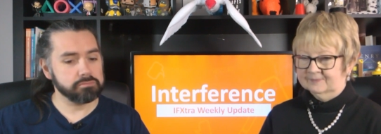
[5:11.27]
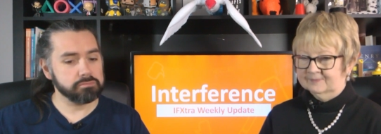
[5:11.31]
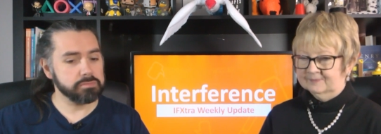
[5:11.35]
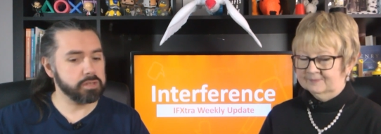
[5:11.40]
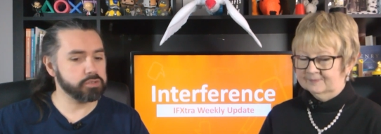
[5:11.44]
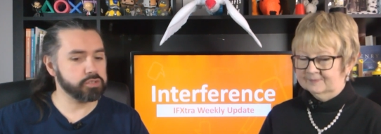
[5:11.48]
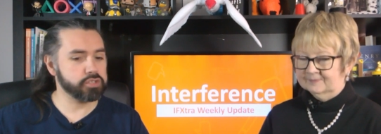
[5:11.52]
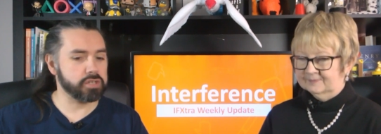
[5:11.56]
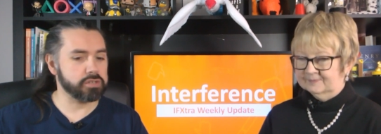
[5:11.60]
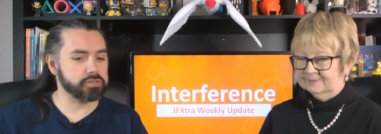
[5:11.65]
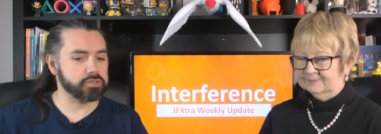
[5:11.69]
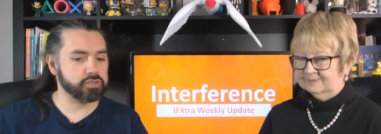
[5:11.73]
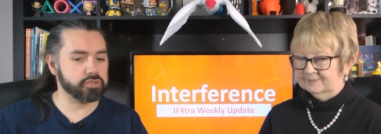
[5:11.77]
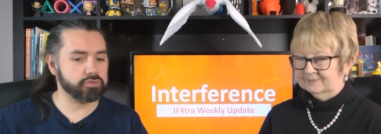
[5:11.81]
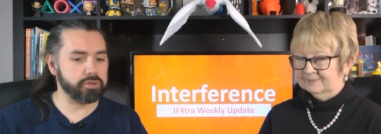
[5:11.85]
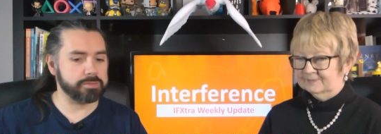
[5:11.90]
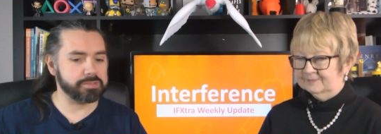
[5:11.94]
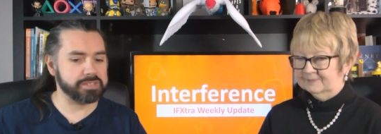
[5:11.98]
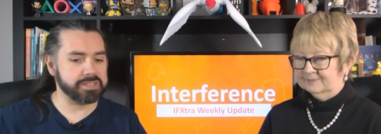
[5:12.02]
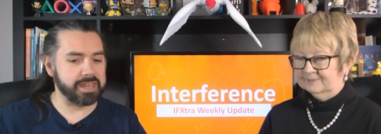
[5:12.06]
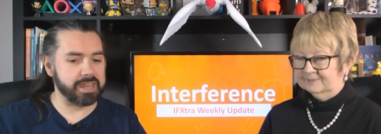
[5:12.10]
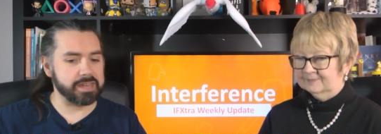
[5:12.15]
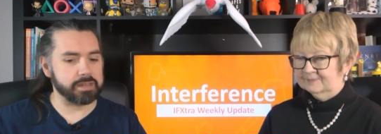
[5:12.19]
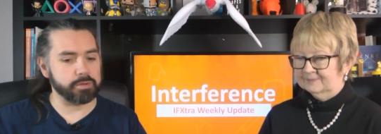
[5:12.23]
Speaker 1: Most shows
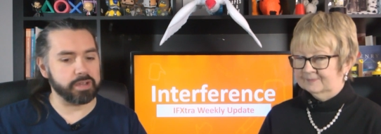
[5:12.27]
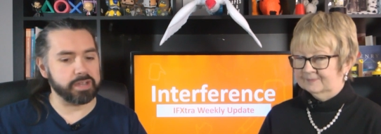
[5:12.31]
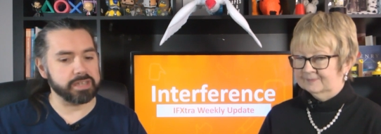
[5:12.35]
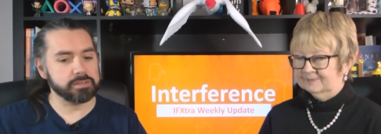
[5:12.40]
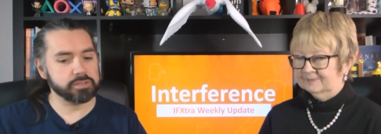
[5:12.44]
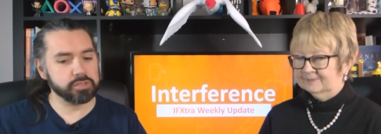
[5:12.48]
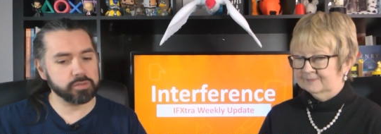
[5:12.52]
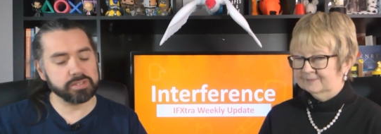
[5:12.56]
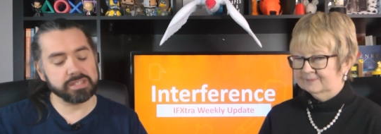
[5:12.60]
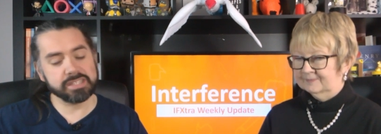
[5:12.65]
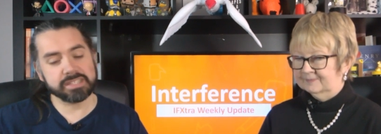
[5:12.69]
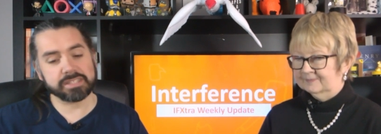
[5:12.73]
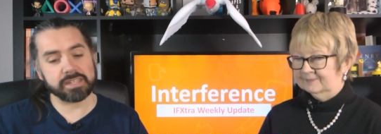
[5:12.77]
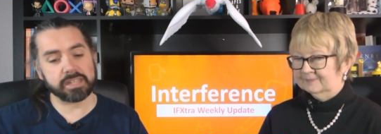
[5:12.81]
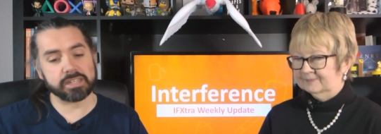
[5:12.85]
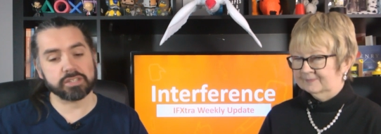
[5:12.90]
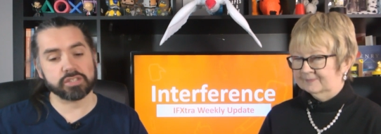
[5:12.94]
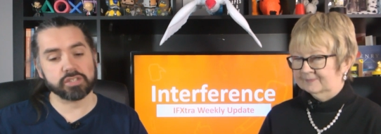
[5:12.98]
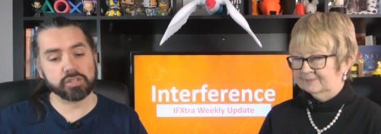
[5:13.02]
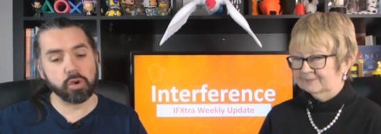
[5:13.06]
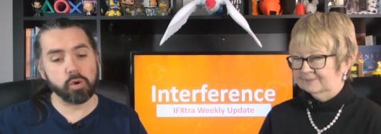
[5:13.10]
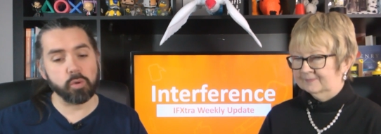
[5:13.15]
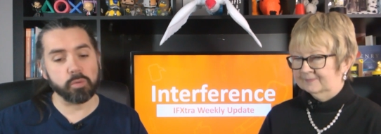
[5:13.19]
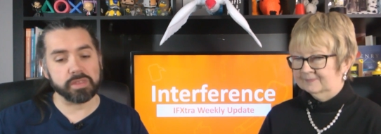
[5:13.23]
scripted anyway, so at least I
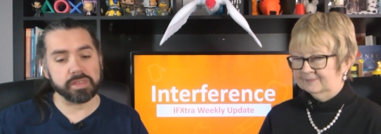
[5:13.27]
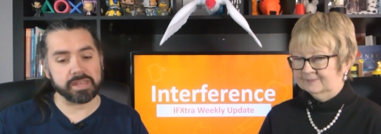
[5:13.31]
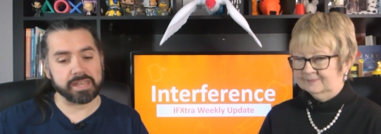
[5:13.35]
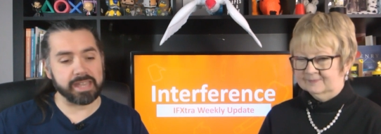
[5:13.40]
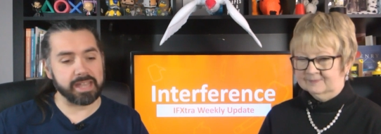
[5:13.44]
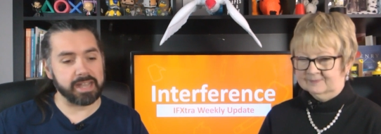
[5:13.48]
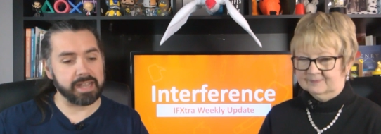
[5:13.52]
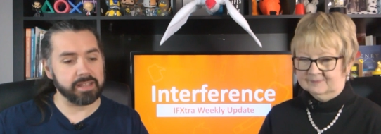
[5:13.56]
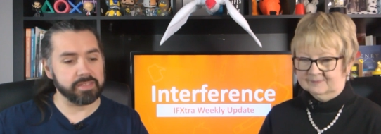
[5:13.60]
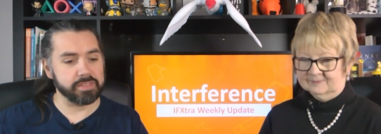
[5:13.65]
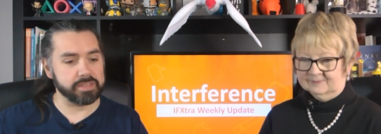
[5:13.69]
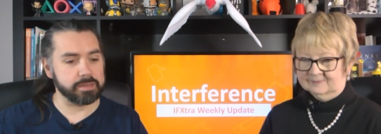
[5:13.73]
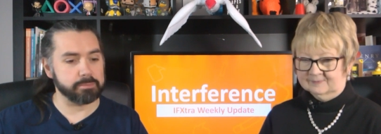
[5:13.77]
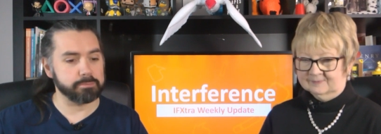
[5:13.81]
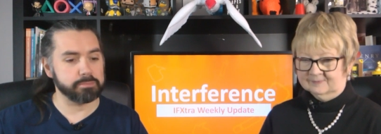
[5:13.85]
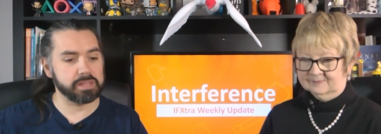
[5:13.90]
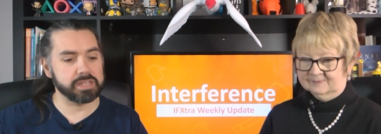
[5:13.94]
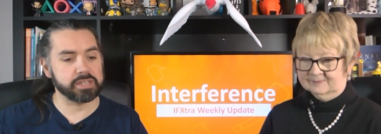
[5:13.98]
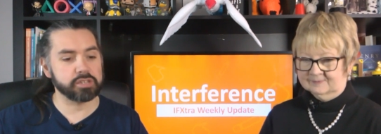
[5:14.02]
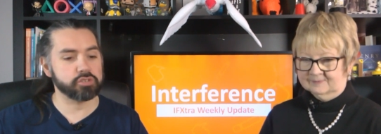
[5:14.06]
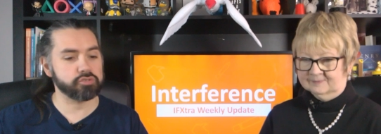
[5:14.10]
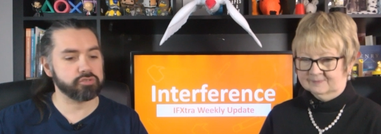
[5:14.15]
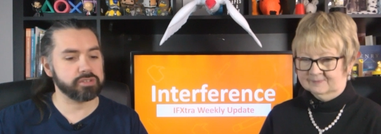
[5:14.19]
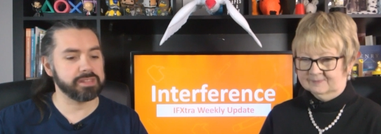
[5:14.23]
could talk with a cat, and the
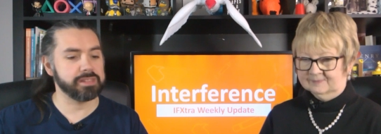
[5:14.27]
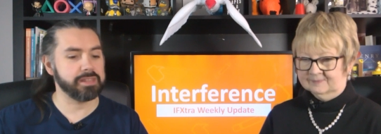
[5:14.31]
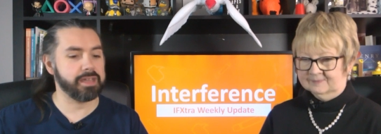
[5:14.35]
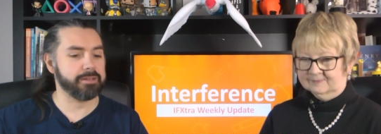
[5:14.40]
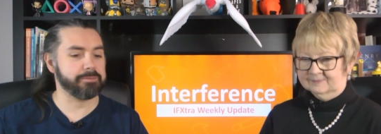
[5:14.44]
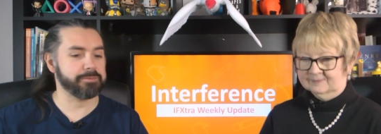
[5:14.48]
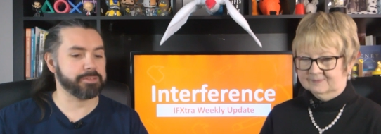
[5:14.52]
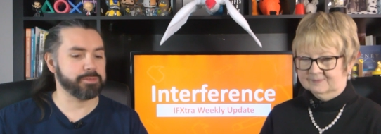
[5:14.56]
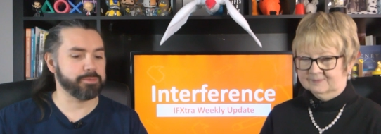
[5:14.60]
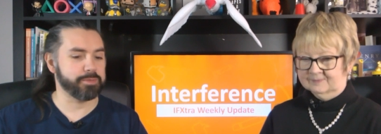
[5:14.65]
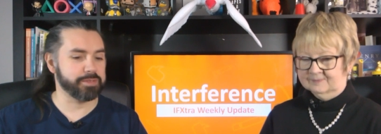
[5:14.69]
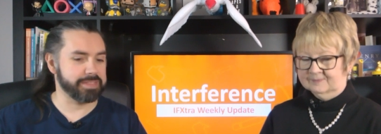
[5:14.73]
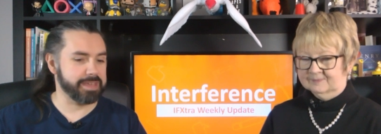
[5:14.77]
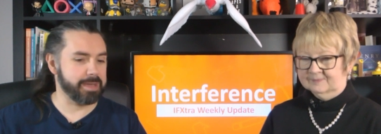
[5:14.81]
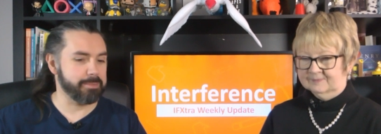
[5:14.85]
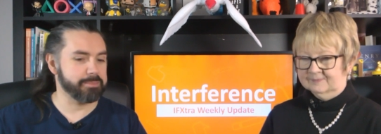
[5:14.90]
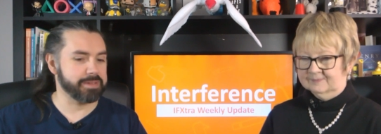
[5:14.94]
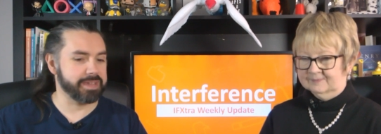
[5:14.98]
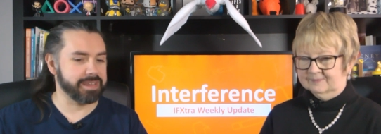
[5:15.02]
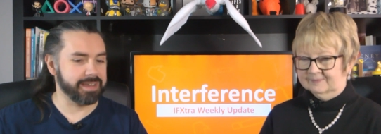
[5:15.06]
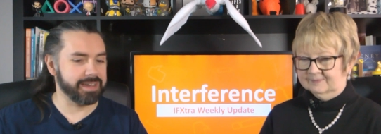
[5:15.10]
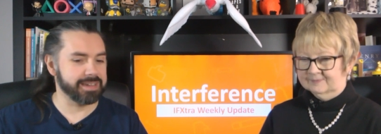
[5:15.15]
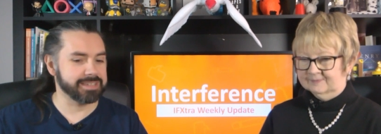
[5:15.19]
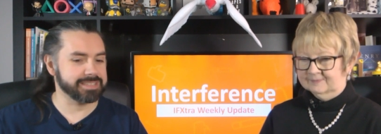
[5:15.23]
obligatory laughter would then
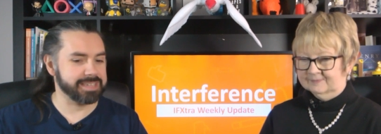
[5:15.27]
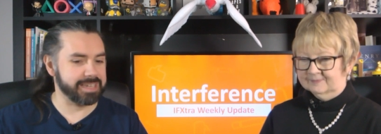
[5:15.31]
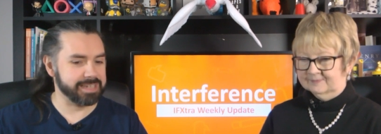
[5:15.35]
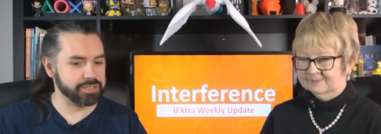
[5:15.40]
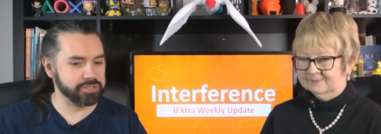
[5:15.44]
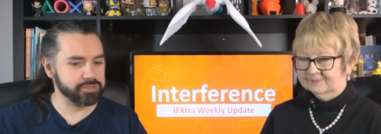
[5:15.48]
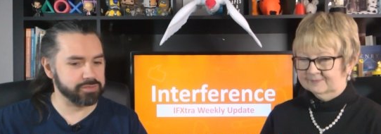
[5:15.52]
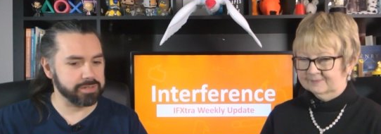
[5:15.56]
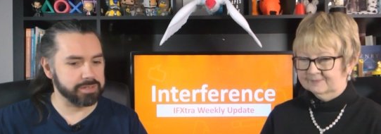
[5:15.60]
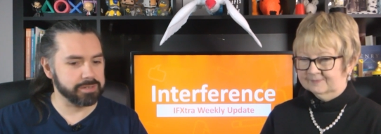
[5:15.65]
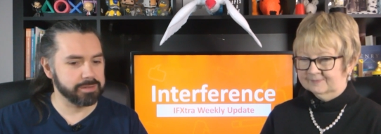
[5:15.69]
be a nice extra.